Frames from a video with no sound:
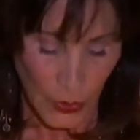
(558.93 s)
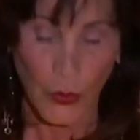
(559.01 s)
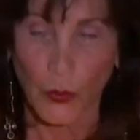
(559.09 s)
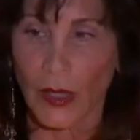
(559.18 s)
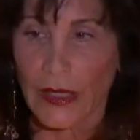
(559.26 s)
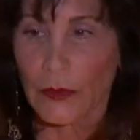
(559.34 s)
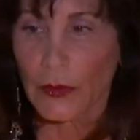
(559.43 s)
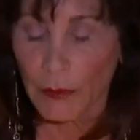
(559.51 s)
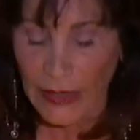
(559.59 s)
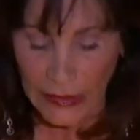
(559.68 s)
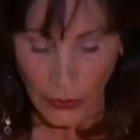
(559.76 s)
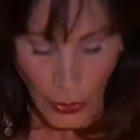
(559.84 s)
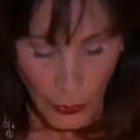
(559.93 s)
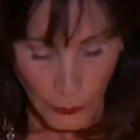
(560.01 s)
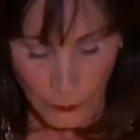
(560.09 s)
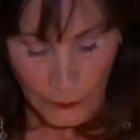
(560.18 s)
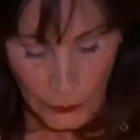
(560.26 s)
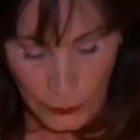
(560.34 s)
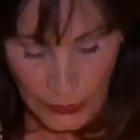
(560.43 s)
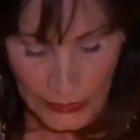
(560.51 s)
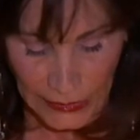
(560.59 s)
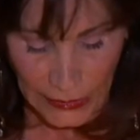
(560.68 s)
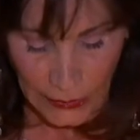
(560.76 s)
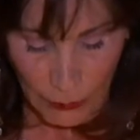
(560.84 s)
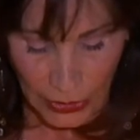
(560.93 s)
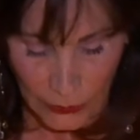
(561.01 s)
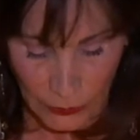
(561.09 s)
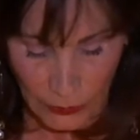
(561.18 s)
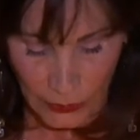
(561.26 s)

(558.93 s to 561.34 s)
While I remained hopeful with chemo,